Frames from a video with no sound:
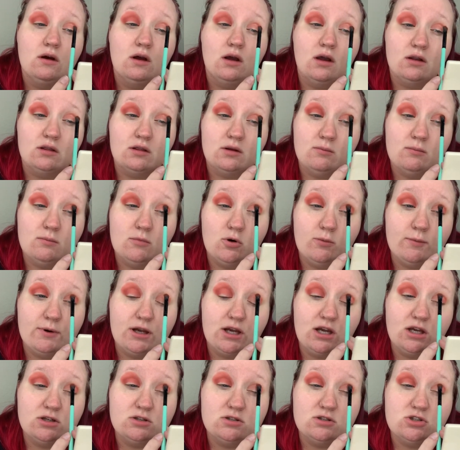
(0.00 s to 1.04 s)
At the moment,
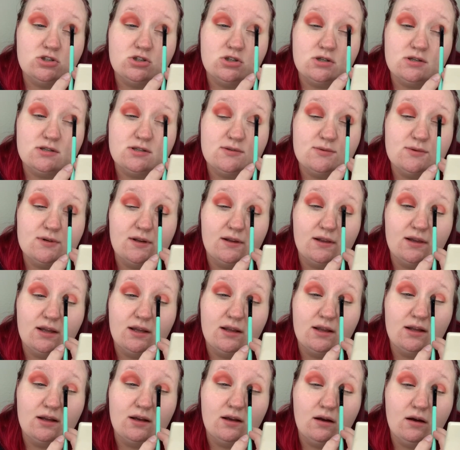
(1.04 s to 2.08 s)
I just wanna lay
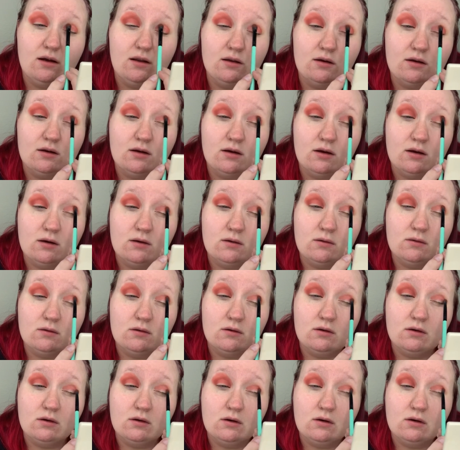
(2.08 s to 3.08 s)
the color down.